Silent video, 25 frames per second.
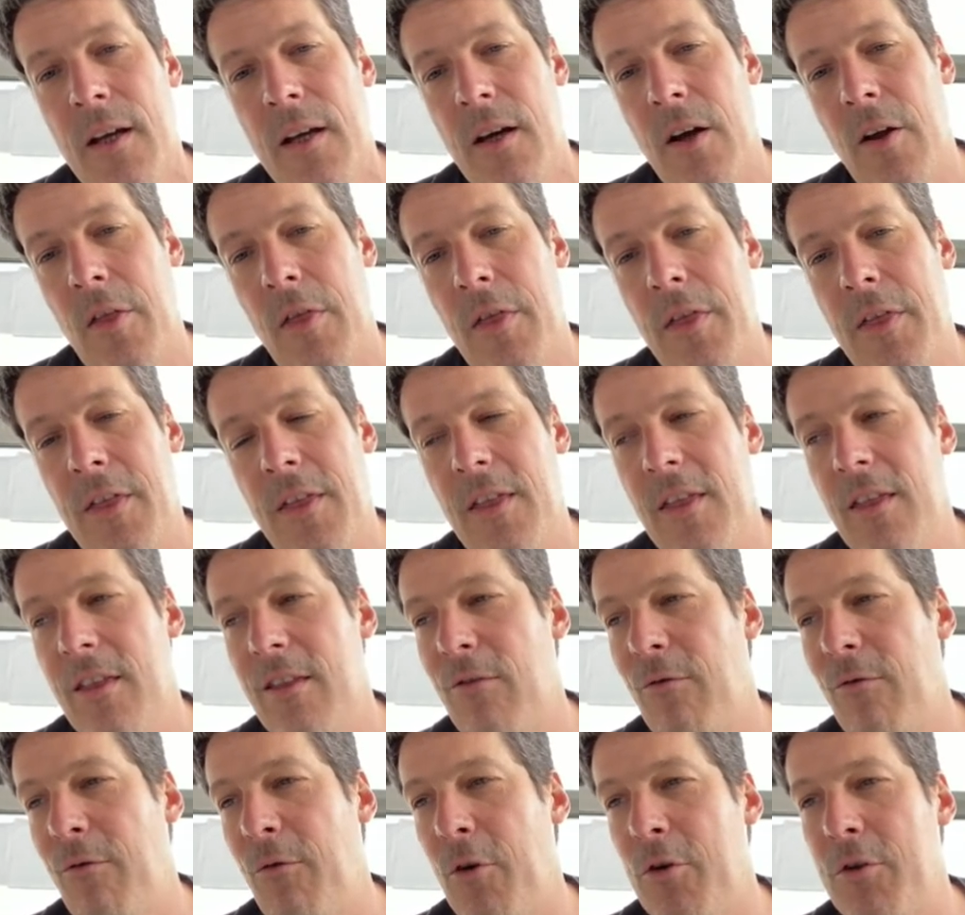
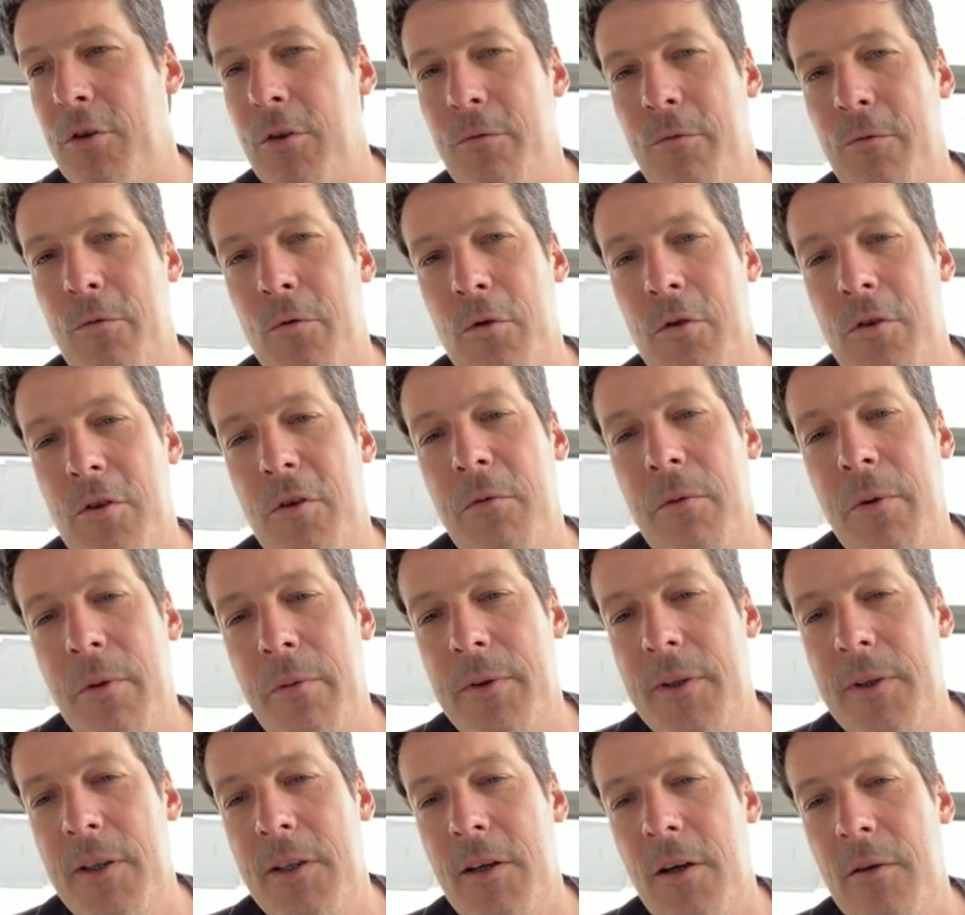And for the future, we
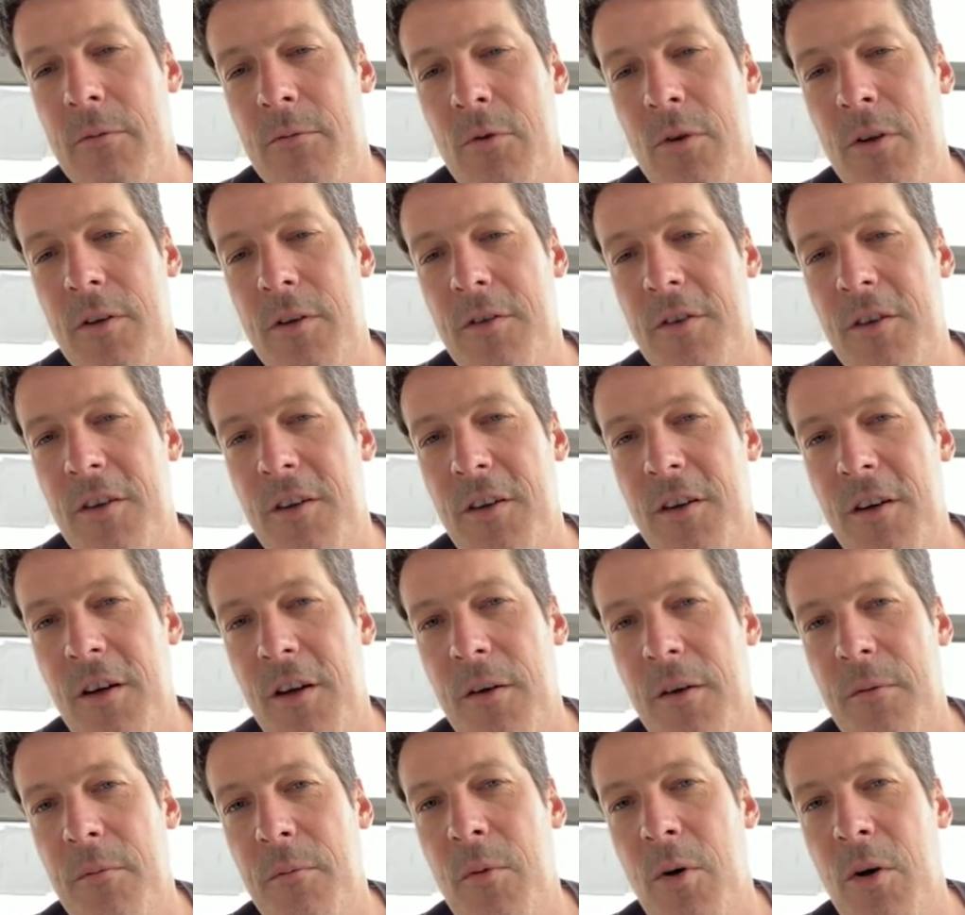will come with a
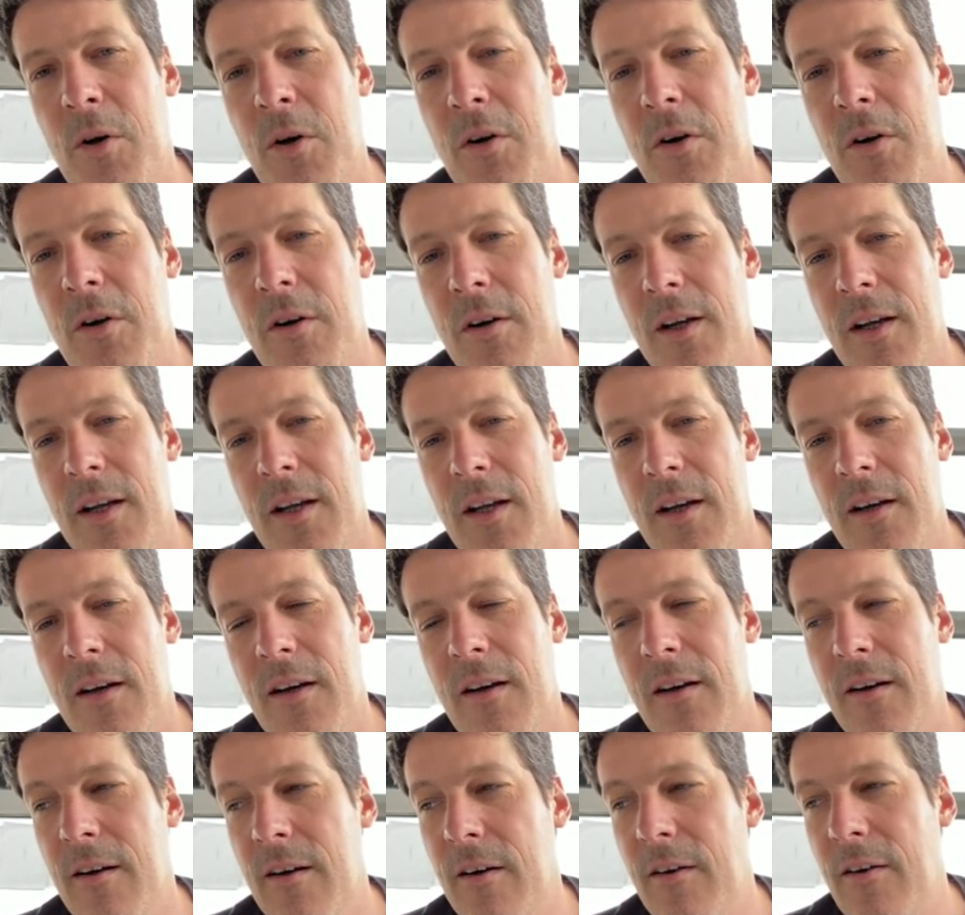more
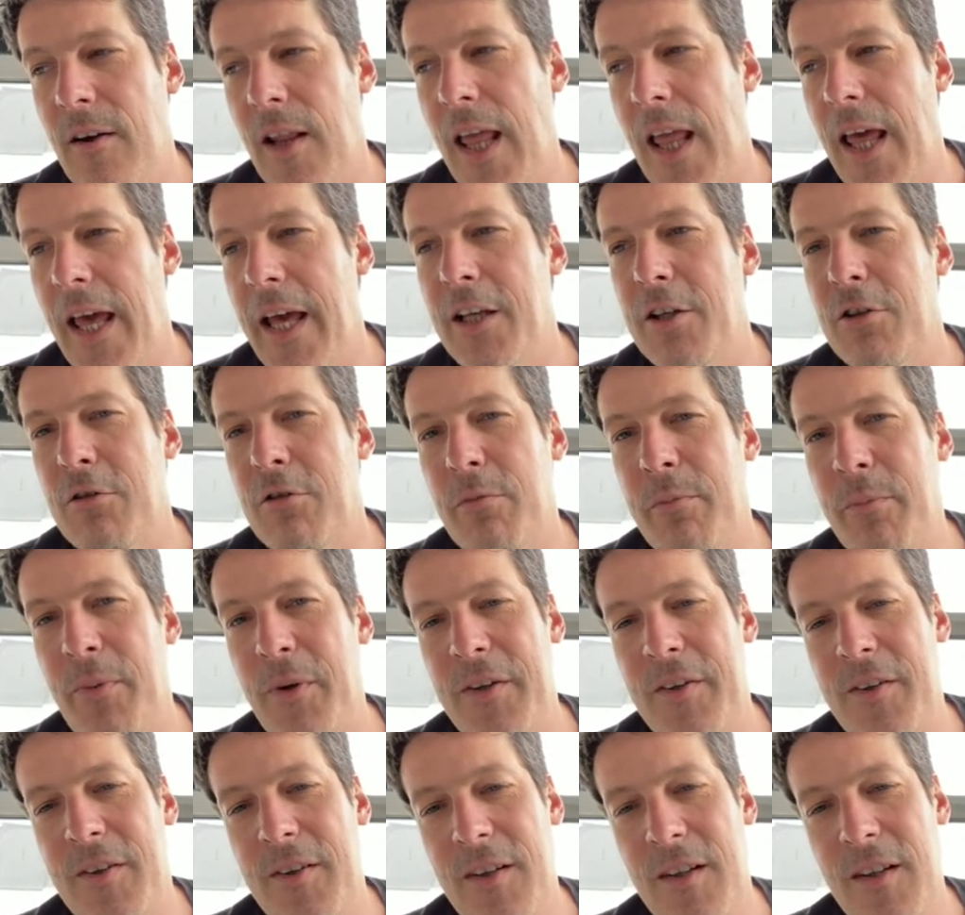uh,
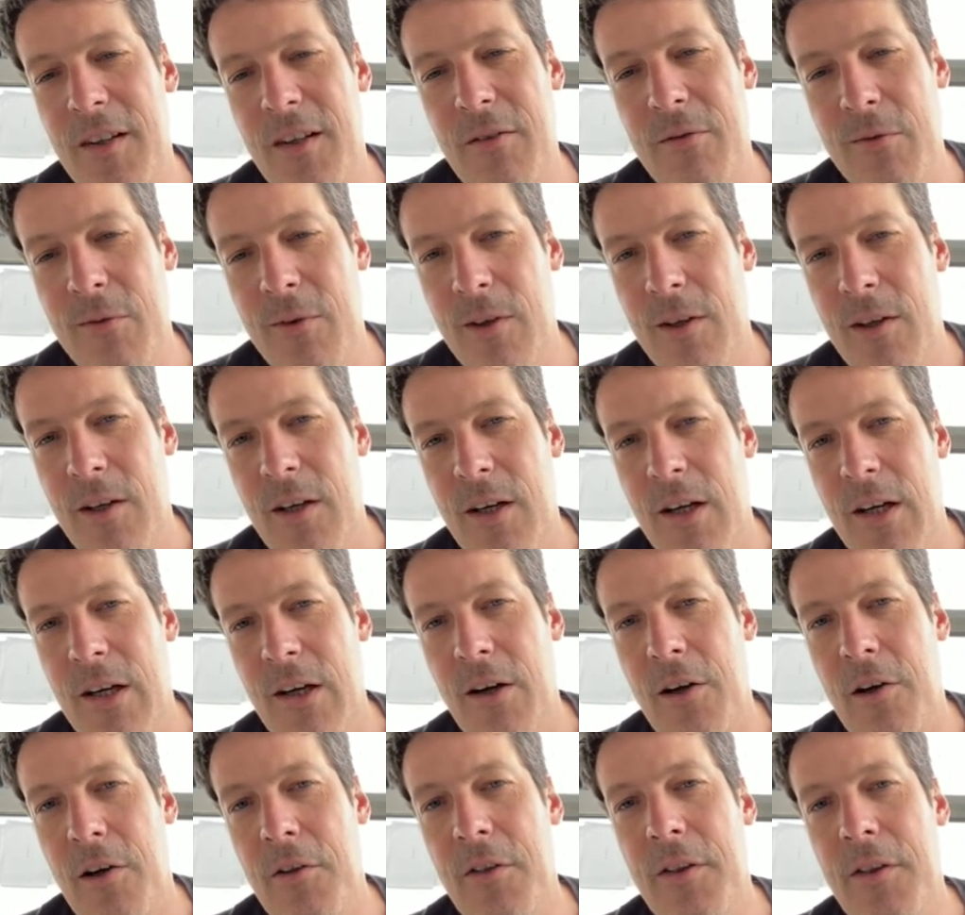expressive
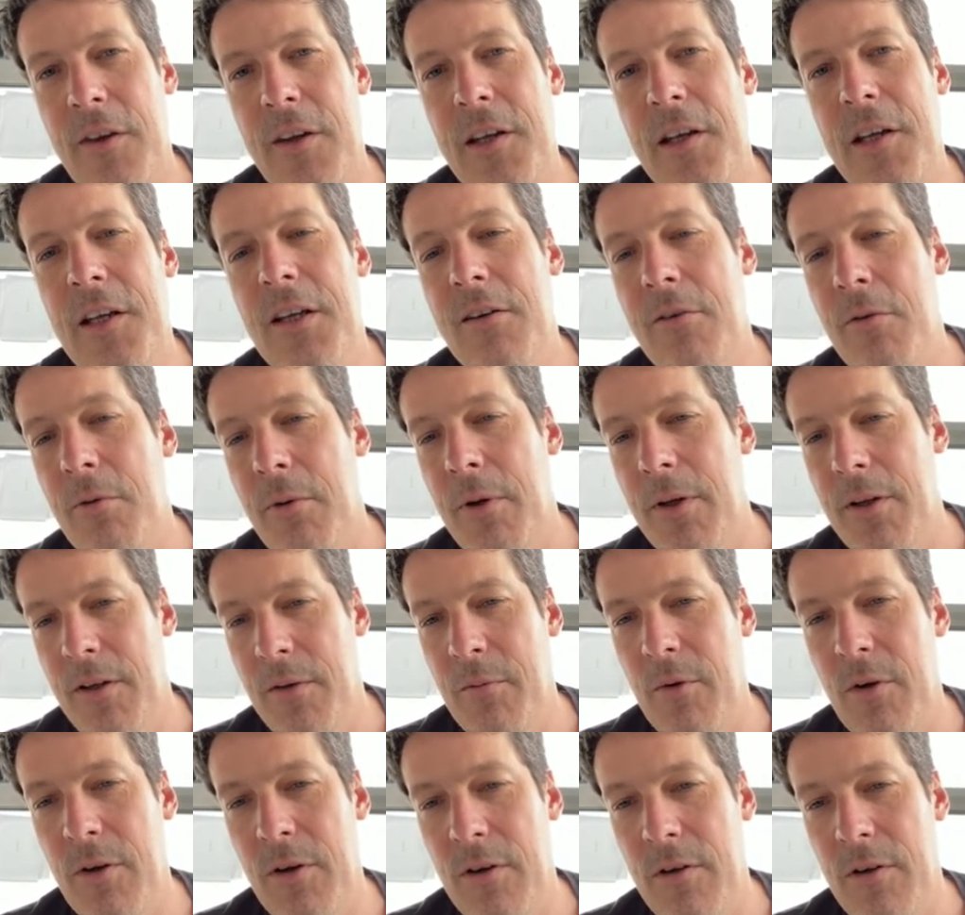and
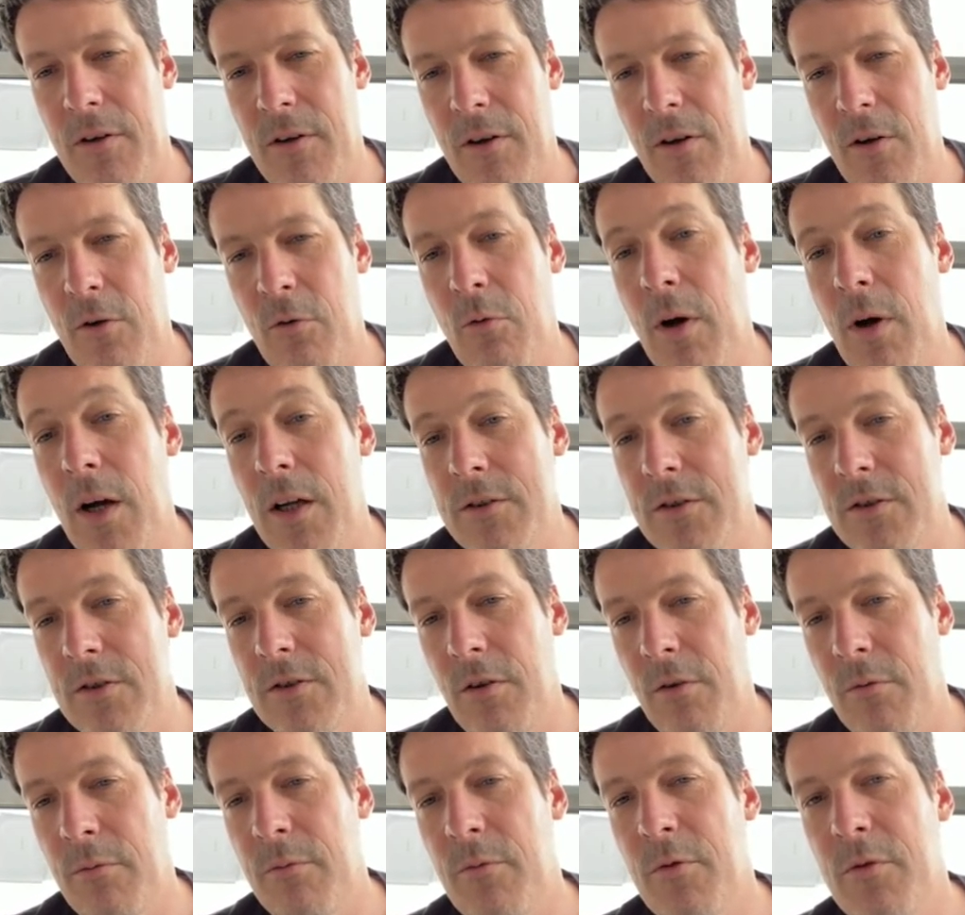incredible watch
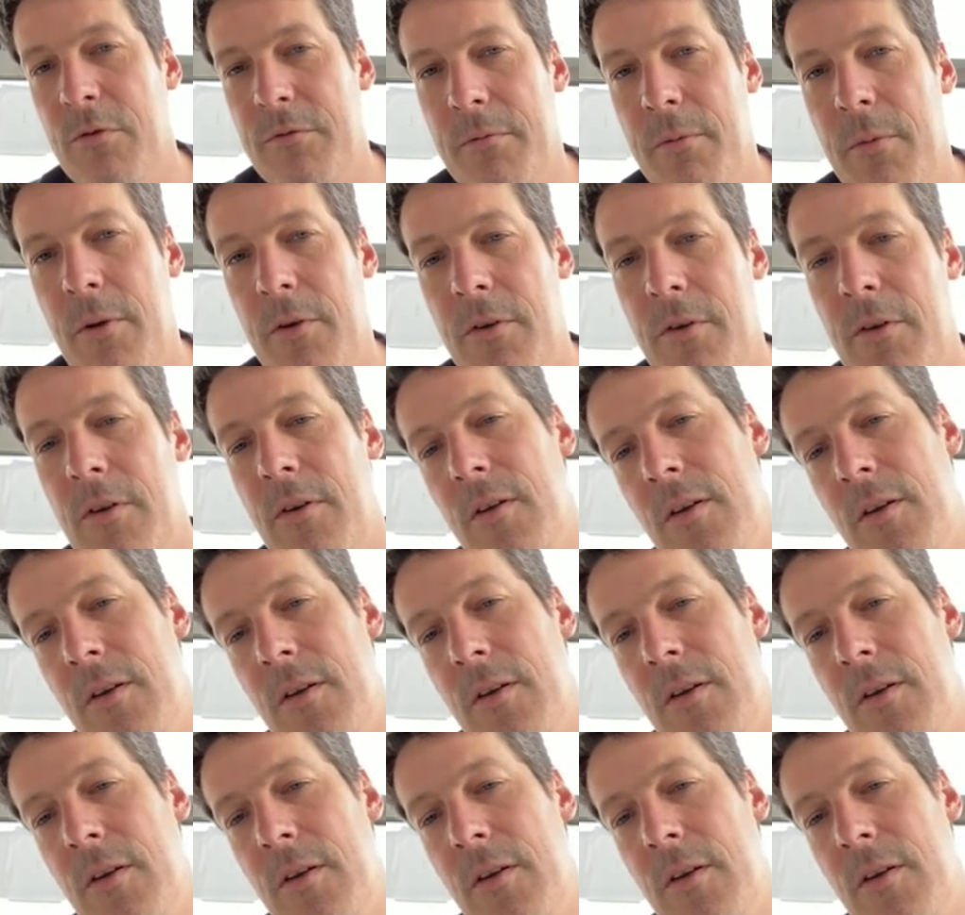or movement.